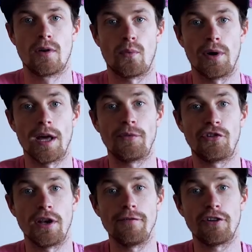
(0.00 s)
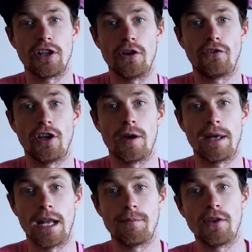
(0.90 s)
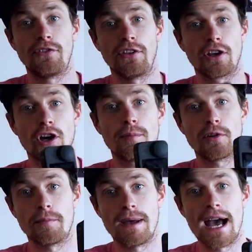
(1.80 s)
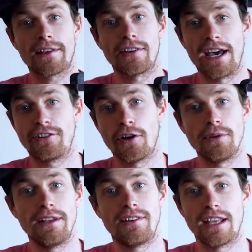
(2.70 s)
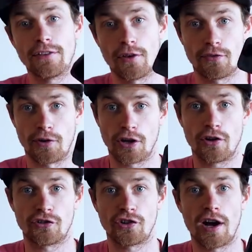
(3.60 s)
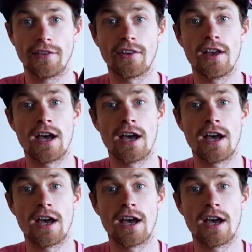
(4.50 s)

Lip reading: When I'm shooting for YouTube and I'm using the GoPro Max, I don't need to get those vertical shots.